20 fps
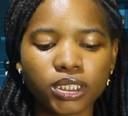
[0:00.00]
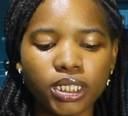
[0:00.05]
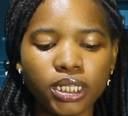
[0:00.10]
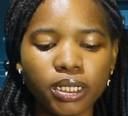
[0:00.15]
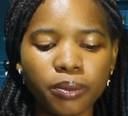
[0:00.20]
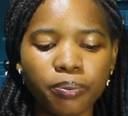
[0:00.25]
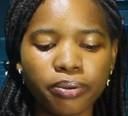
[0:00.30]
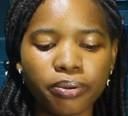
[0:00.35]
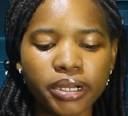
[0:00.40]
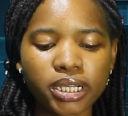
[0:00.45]
In
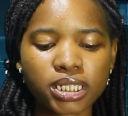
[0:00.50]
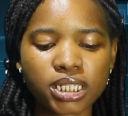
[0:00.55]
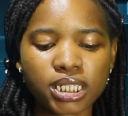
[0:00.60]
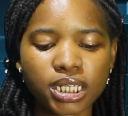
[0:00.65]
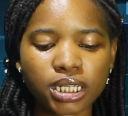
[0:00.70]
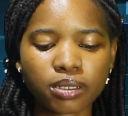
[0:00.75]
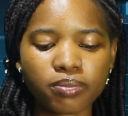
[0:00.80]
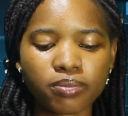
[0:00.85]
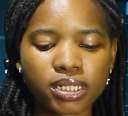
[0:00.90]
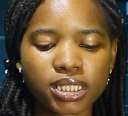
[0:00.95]
a press
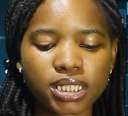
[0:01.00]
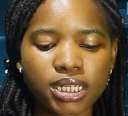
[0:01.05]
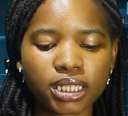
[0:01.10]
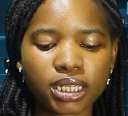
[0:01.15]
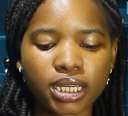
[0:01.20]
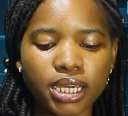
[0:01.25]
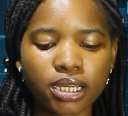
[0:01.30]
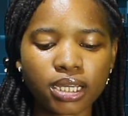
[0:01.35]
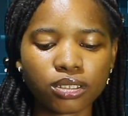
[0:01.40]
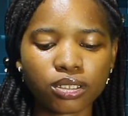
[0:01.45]
statement at
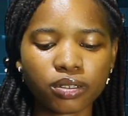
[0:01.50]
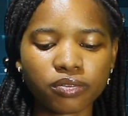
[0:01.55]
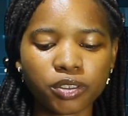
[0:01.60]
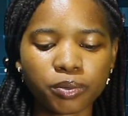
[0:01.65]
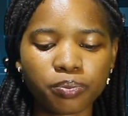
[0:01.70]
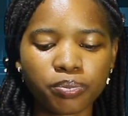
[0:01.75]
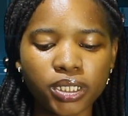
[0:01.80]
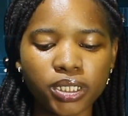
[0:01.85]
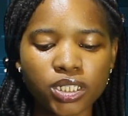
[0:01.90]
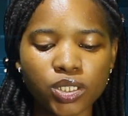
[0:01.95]
the end of
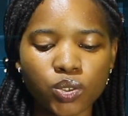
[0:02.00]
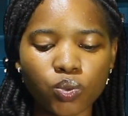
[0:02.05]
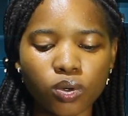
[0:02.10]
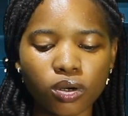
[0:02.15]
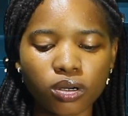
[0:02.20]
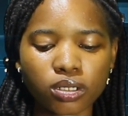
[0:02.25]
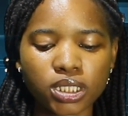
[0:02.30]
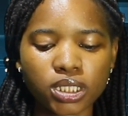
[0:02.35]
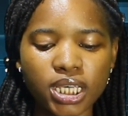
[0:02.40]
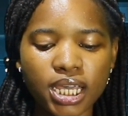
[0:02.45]
the peace
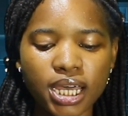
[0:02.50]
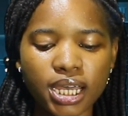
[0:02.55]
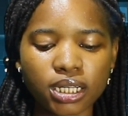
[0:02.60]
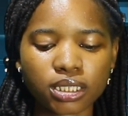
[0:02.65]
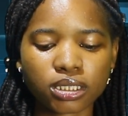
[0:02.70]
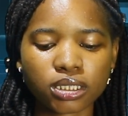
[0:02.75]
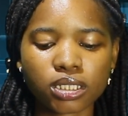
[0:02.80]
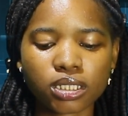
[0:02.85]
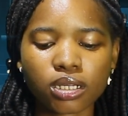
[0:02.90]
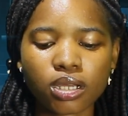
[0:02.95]
walk
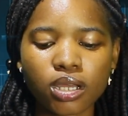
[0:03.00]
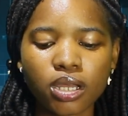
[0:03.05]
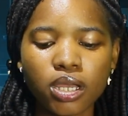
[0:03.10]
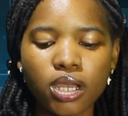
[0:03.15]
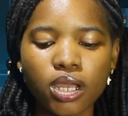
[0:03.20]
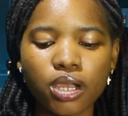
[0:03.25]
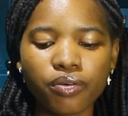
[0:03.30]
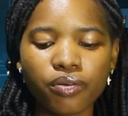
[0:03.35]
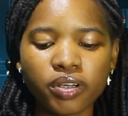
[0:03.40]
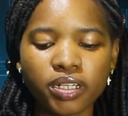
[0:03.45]
tagged
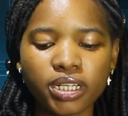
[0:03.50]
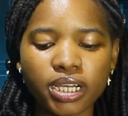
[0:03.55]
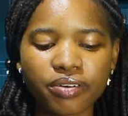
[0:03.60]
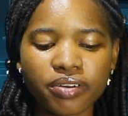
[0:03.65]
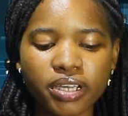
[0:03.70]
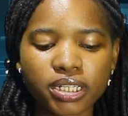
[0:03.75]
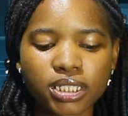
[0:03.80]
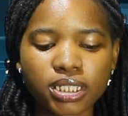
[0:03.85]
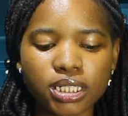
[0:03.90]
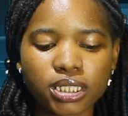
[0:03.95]

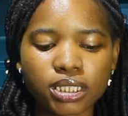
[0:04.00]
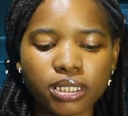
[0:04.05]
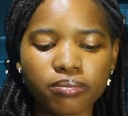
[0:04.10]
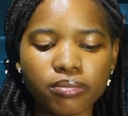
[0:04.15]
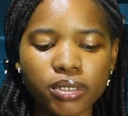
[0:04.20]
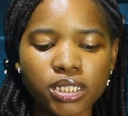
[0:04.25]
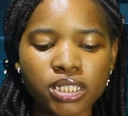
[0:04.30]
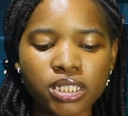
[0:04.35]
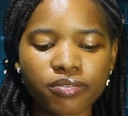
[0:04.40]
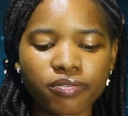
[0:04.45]
"Redirecting the
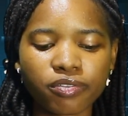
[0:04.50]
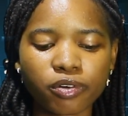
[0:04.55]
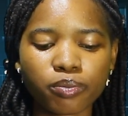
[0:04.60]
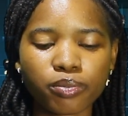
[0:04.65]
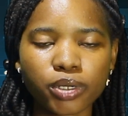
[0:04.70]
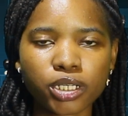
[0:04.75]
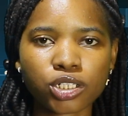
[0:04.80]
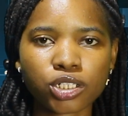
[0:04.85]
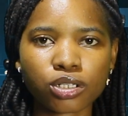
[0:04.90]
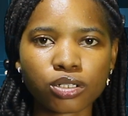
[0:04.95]

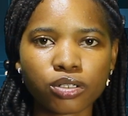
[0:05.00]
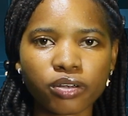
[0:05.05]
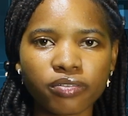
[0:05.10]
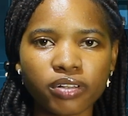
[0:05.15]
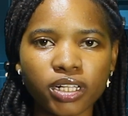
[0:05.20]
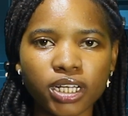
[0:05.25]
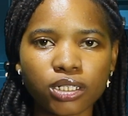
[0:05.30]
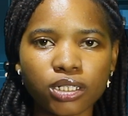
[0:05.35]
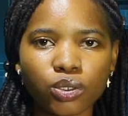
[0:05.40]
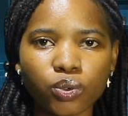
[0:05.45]
Misinformation of
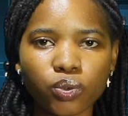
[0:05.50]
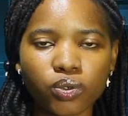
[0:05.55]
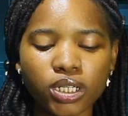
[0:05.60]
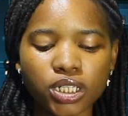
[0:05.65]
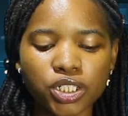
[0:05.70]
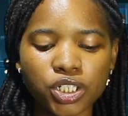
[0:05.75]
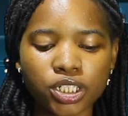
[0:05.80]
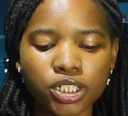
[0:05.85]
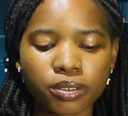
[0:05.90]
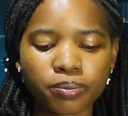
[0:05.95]
Land
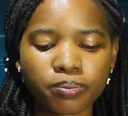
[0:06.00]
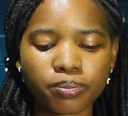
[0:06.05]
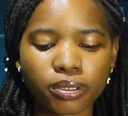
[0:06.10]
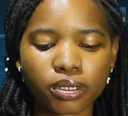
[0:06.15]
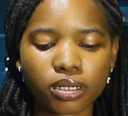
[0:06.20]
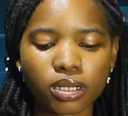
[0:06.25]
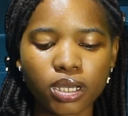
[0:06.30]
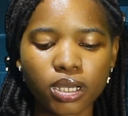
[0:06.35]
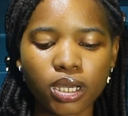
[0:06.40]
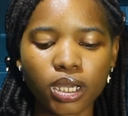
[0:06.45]
Ownership"
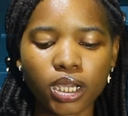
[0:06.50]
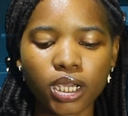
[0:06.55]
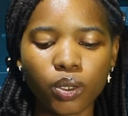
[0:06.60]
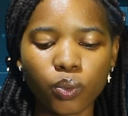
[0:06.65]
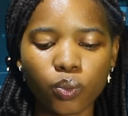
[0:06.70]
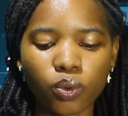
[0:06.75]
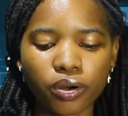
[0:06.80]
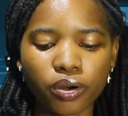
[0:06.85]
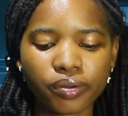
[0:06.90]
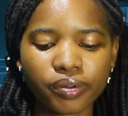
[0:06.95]

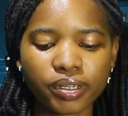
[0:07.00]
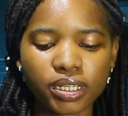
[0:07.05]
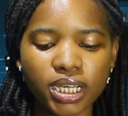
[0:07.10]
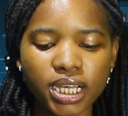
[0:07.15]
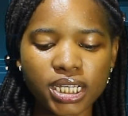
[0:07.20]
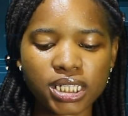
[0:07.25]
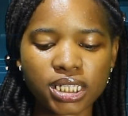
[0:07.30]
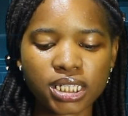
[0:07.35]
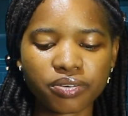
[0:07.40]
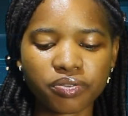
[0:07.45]
in Warri
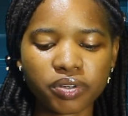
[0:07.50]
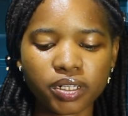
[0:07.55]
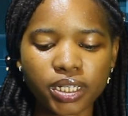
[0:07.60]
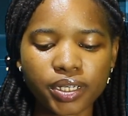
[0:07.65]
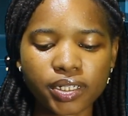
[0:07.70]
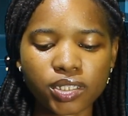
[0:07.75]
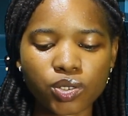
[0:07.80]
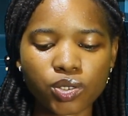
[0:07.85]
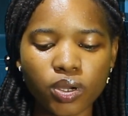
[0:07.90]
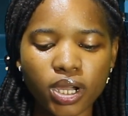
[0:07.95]
as they
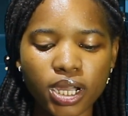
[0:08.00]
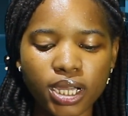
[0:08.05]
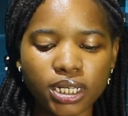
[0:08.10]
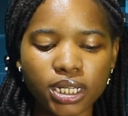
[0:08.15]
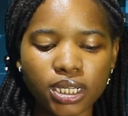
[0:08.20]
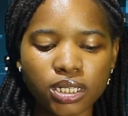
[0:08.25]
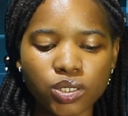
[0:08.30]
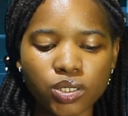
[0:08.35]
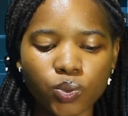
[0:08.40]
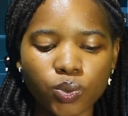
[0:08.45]
relate to
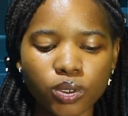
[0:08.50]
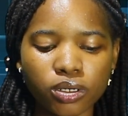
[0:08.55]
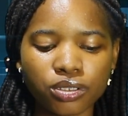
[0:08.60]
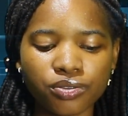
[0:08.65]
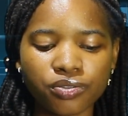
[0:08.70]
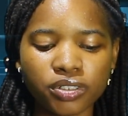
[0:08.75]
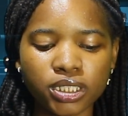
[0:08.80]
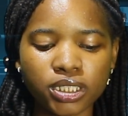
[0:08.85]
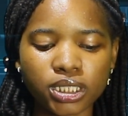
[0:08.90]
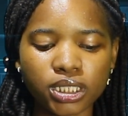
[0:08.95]
INEC's
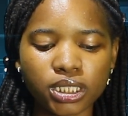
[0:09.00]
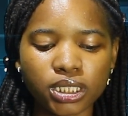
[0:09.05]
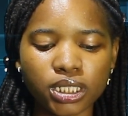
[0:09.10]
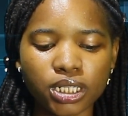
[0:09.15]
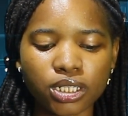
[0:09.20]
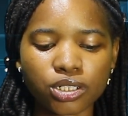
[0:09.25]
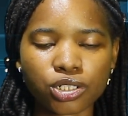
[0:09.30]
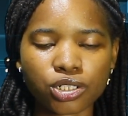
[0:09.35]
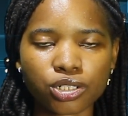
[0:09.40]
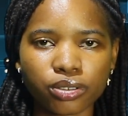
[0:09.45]
ward
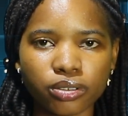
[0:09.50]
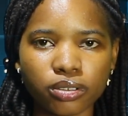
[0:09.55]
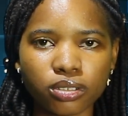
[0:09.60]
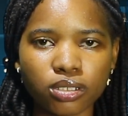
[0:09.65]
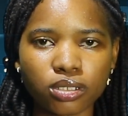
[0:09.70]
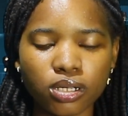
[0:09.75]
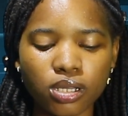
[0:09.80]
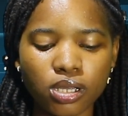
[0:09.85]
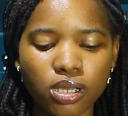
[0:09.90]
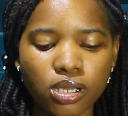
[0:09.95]
redelineation,